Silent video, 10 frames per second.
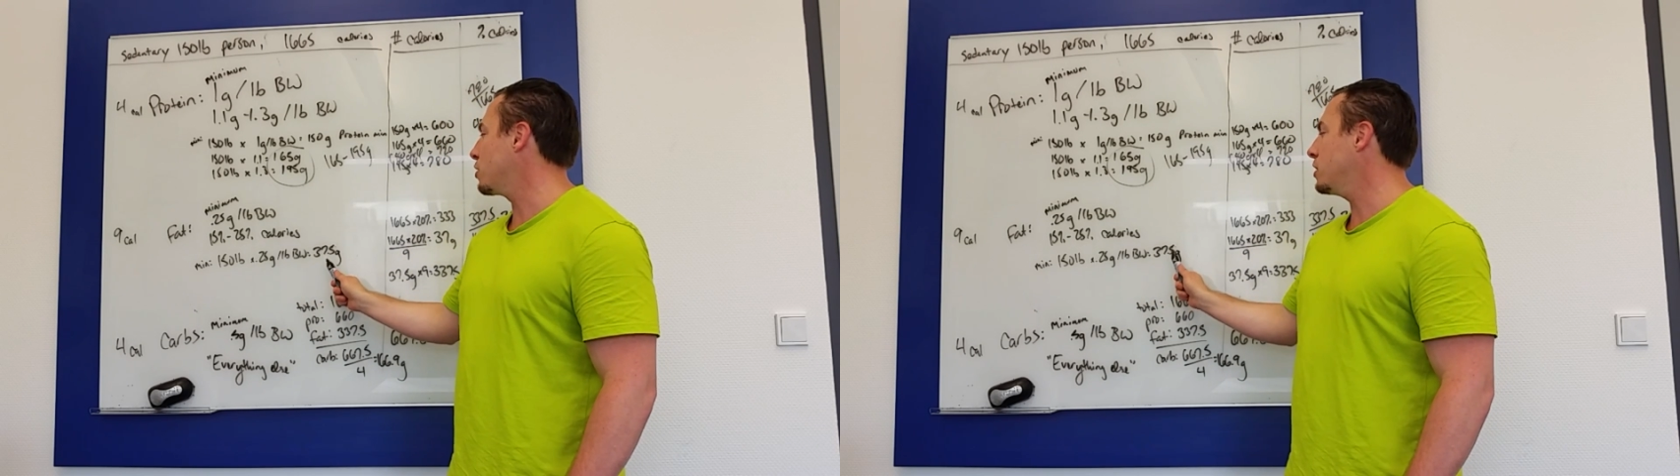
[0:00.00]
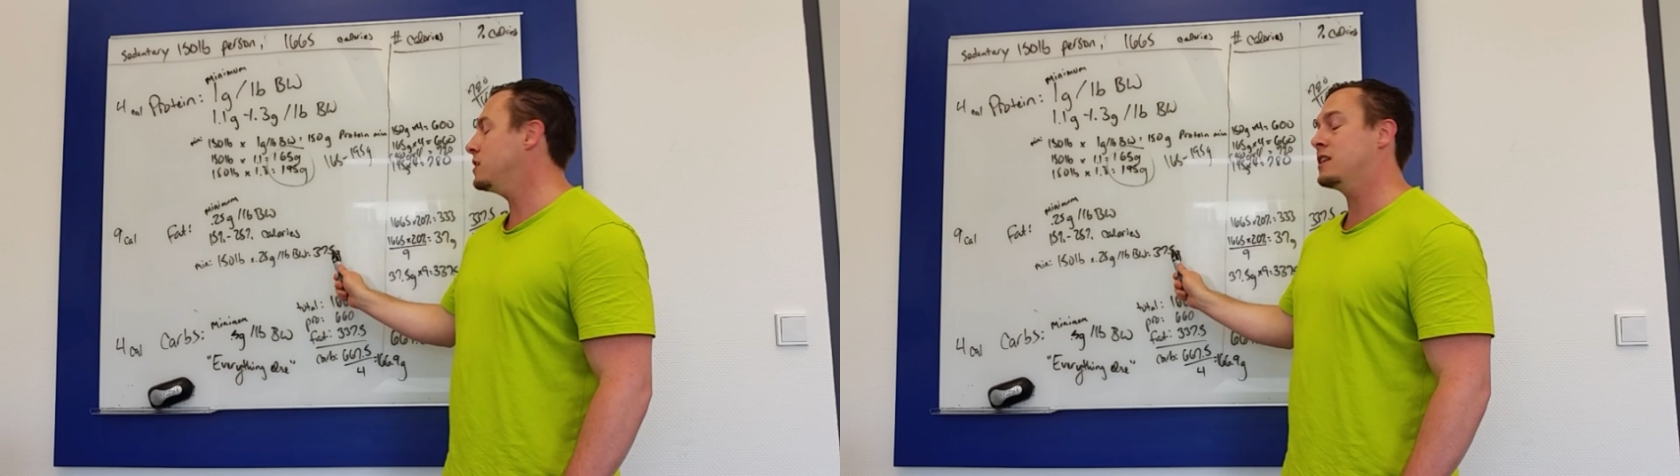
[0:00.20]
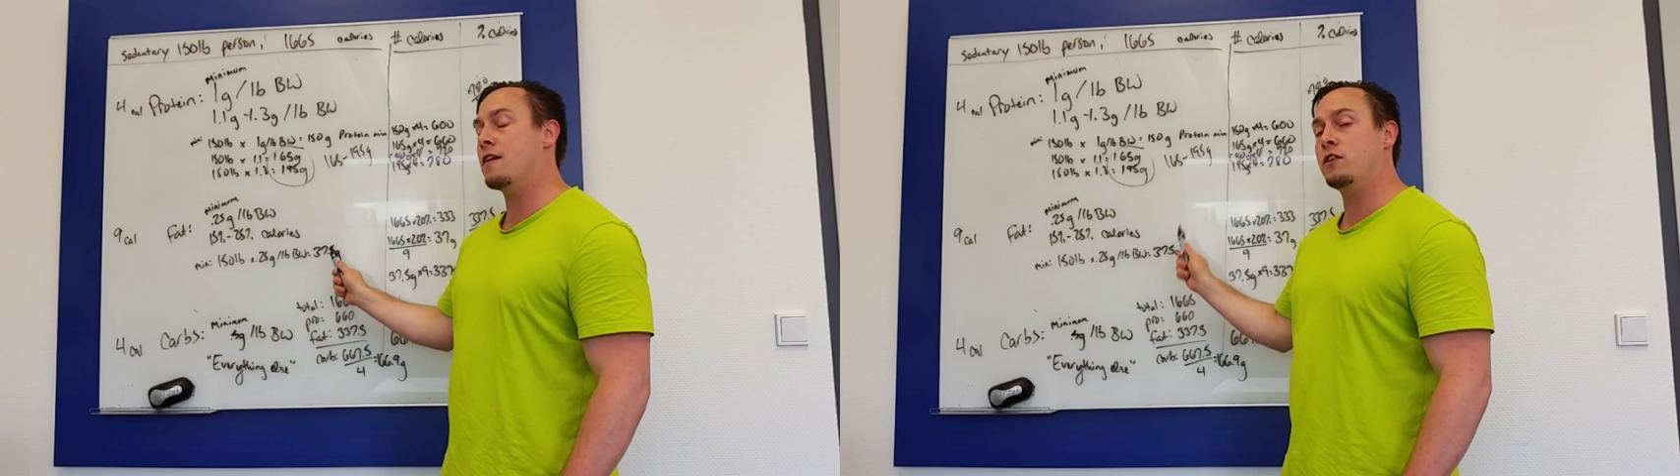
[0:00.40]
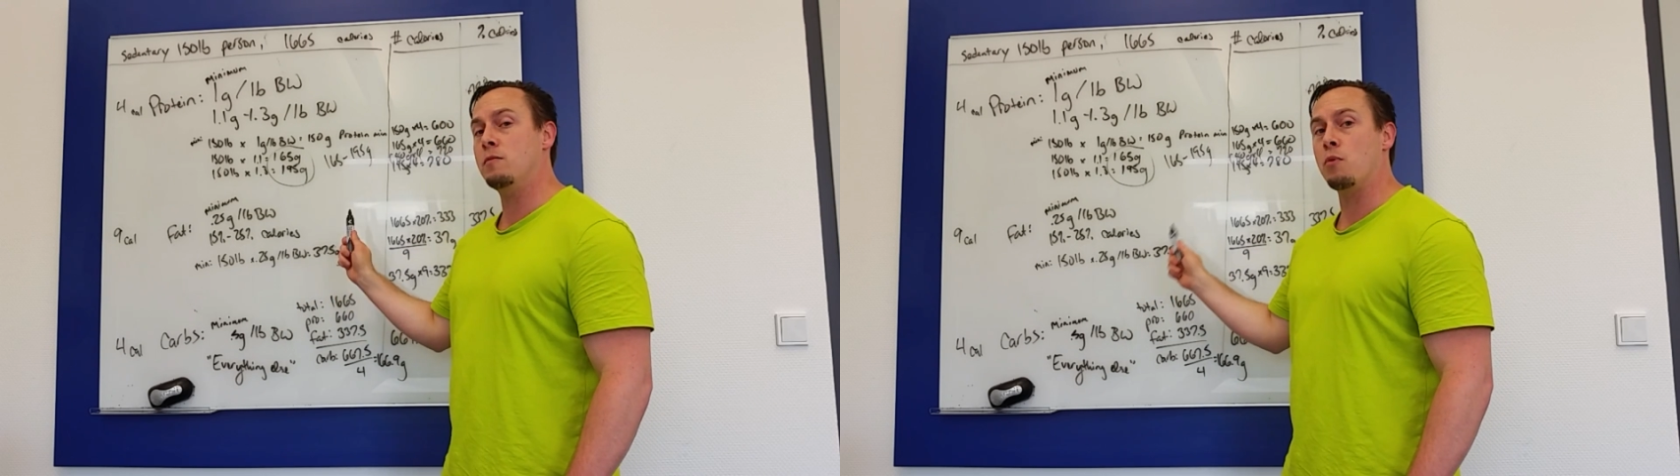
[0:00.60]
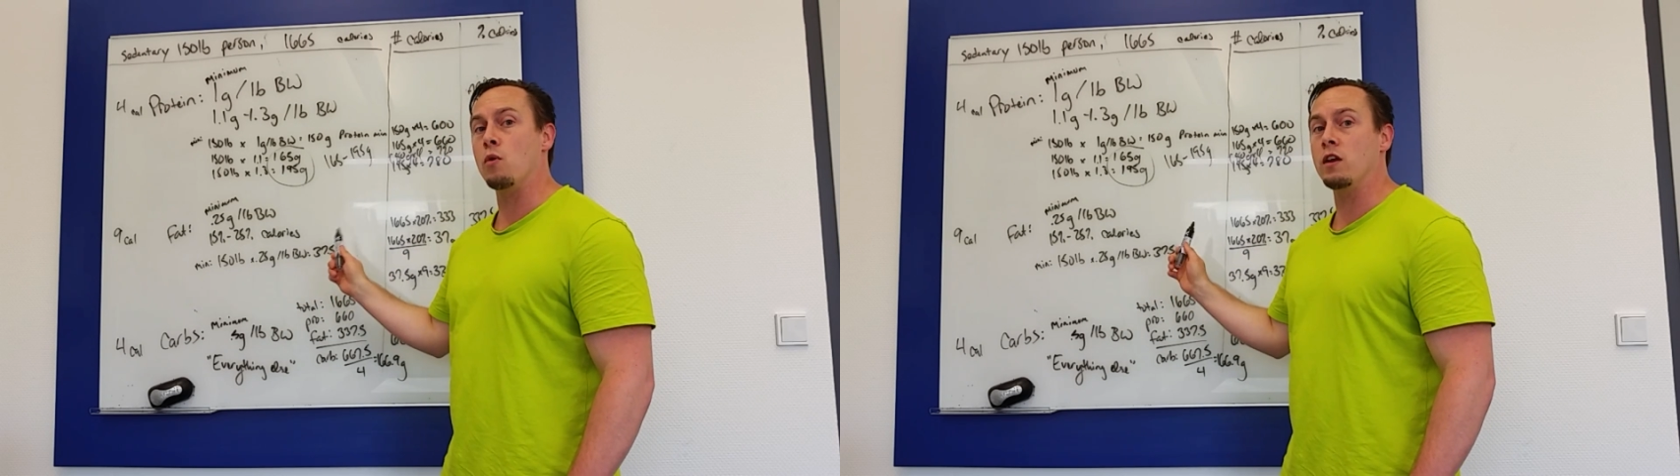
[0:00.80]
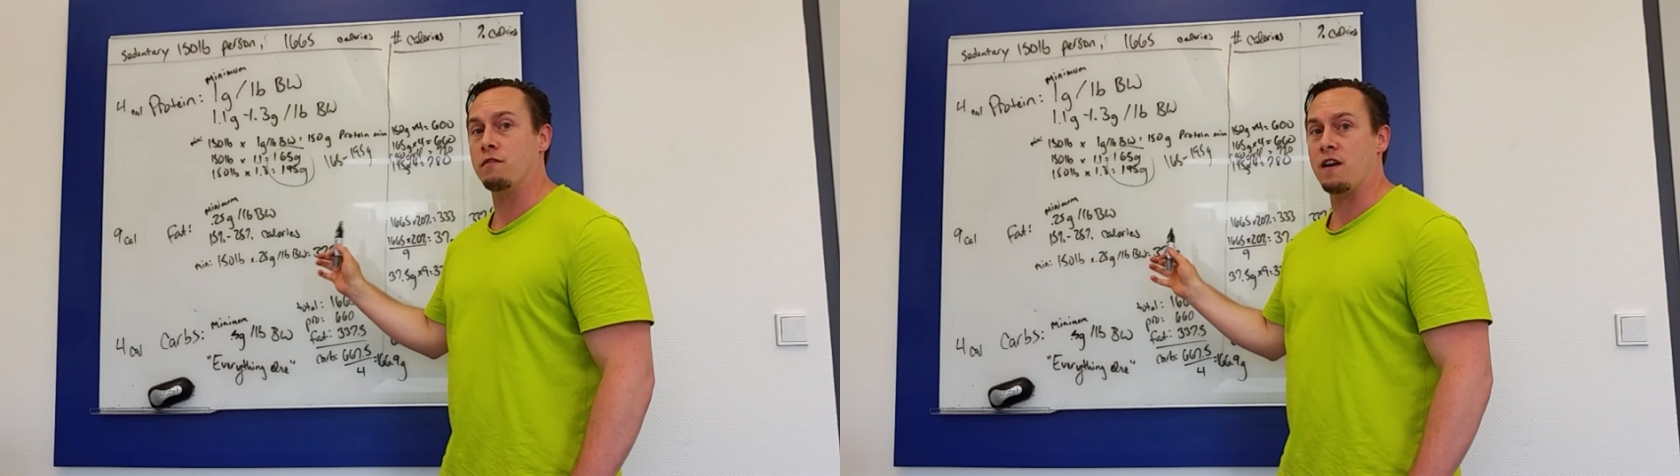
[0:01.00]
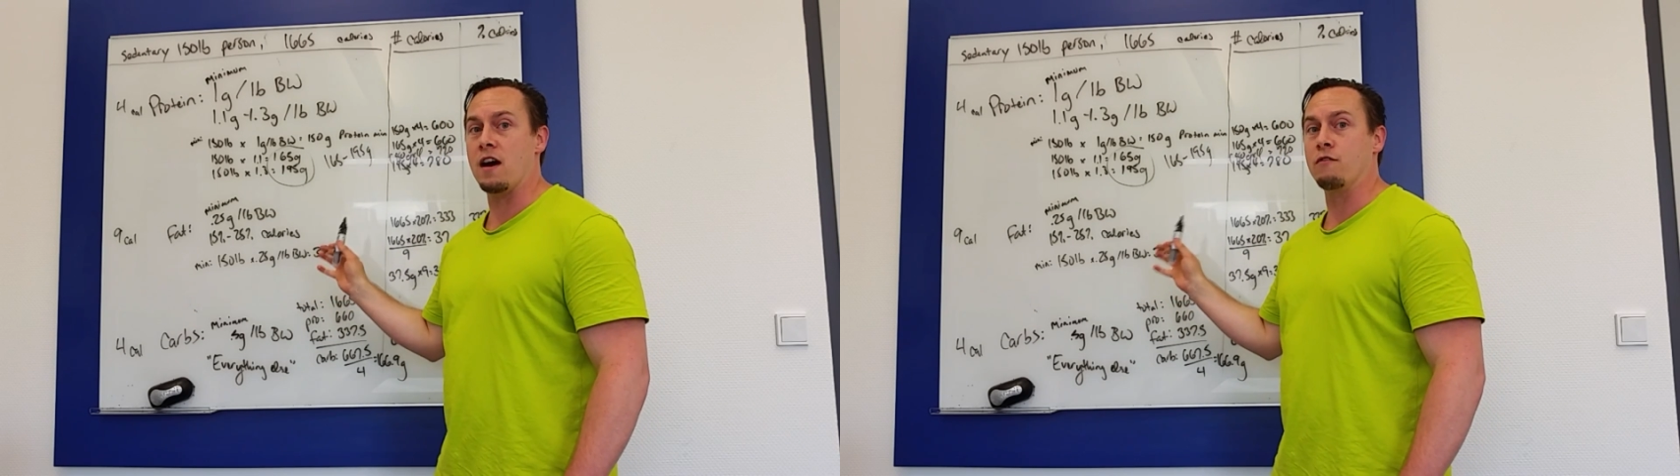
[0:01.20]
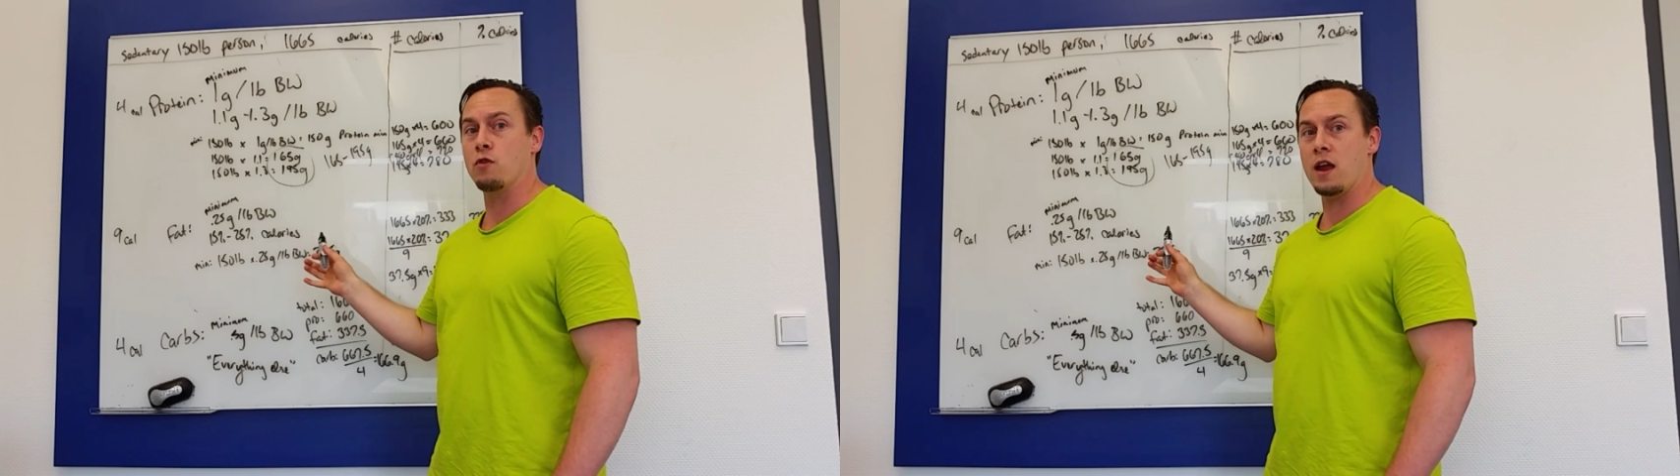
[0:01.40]

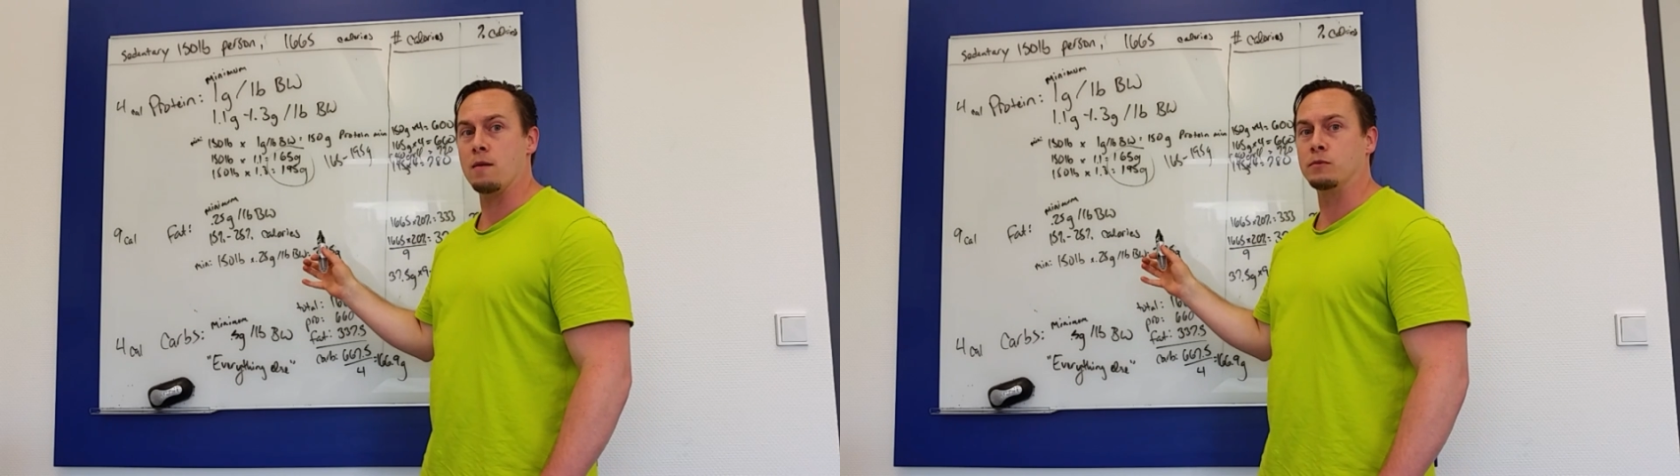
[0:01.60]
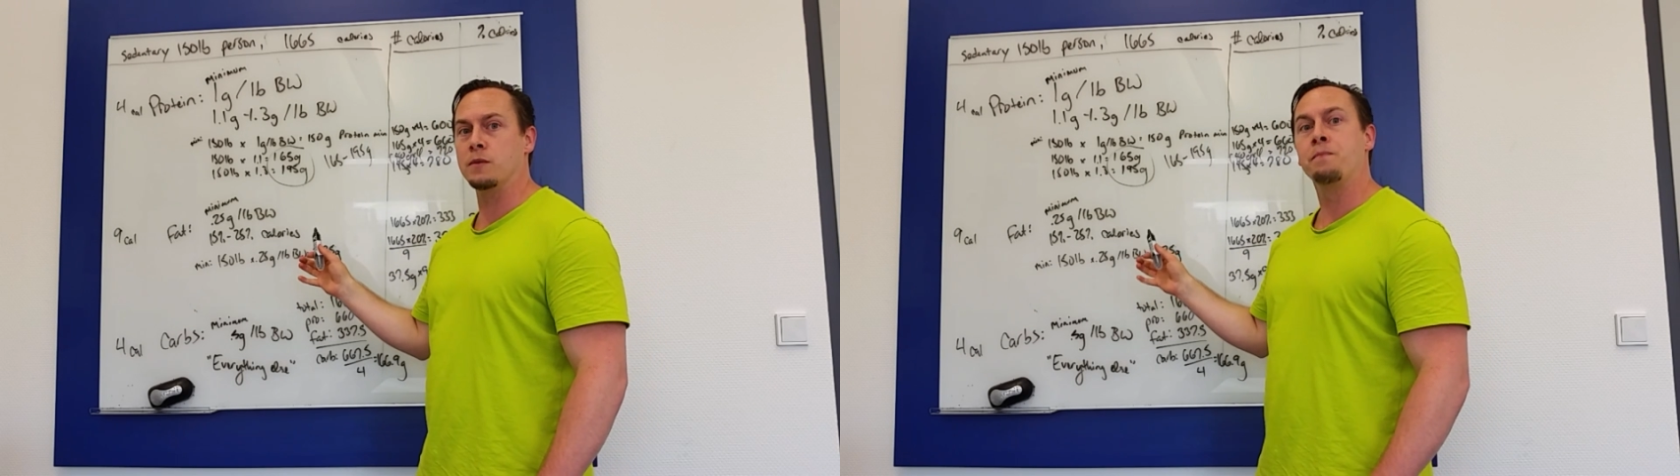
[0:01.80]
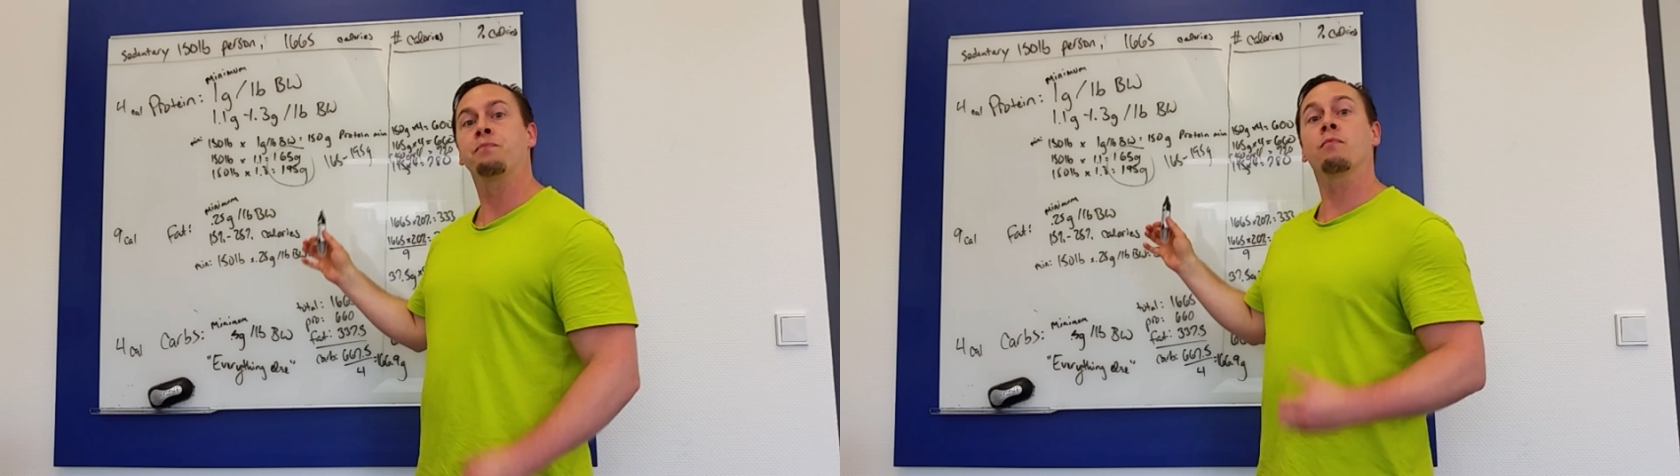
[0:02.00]
37.5 grams.